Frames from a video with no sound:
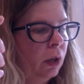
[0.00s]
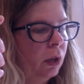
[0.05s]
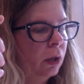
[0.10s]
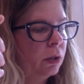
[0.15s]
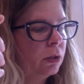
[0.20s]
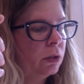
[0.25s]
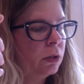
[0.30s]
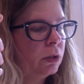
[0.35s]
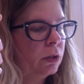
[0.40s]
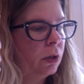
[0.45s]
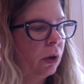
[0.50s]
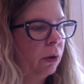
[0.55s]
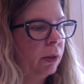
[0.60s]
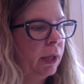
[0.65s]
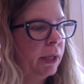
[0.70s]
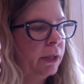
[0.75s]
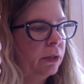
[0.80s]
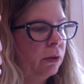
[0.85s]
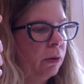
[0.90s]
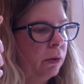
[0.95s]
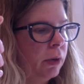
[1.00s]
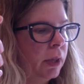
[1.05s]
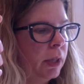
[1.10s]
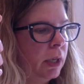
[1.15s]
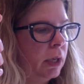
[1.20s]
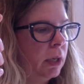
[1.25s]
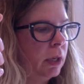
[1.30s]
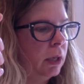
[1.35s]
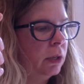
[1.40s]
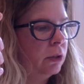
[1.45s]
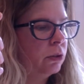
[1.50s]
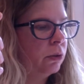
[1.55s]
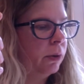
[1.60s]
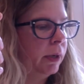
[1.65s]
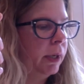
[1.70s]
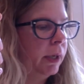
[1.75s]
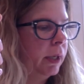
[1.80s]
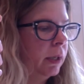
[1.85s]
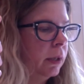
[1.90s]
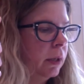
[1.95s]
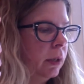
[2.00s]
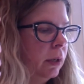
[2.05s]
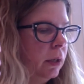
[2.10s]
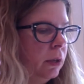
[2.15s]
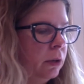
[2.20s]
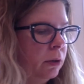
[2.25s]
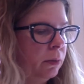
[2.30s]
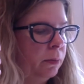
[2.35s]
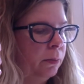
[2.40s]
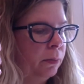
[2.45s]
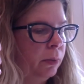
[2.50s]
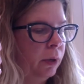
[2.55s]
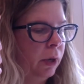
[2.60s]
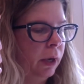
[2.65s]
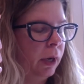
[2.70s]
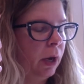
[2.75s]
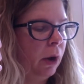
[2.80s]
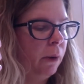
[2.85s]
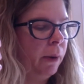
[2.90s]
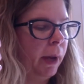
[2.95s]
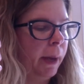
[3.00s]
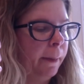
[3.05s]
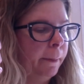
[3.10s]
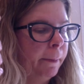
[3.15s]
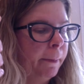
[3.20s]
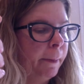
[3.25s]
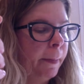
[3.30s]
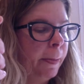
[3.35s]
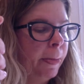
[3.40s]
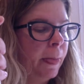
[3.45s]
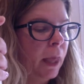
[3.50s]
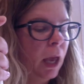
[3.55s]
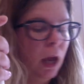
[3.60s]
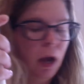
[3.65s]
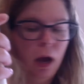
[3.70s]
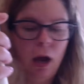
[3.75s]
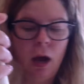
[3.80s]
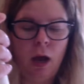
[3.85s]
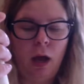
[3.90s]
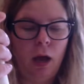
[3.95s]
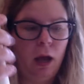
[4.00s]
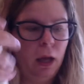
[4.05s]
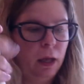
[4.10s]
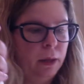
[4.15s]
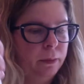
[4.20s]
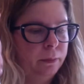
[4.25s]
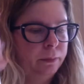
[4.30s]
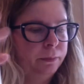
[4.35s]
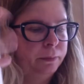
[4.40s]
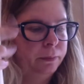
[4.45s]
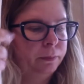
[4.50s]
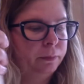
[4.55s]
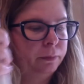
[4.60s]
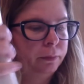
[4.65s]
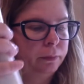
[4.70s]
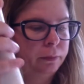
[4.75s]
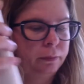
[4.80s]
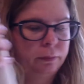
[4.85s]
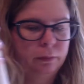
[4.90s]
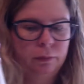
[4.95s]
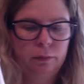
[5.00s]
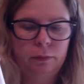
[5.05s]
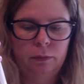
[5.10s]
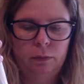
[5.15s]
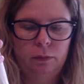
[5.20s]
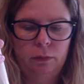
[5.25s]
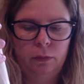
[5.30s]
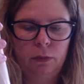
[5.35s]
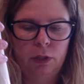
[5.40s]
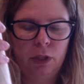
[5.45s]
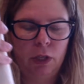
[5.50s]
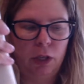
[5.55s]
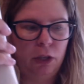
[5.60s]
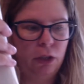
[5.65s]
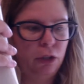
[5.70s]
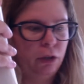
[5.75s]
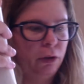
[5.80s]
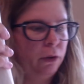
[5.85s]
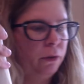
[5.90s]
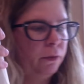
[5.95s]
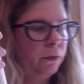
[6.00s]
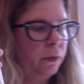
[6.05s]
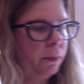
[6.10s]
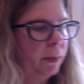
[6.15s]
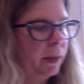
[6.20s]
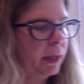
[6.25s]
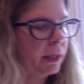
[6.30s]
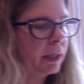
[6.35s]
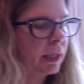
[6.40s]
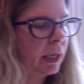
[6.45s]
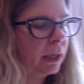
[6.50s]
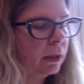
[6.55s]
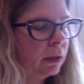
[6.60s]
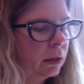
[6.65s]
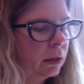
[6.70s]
So let's go to the knee joint in your book. Okay. It's going to show you from this end.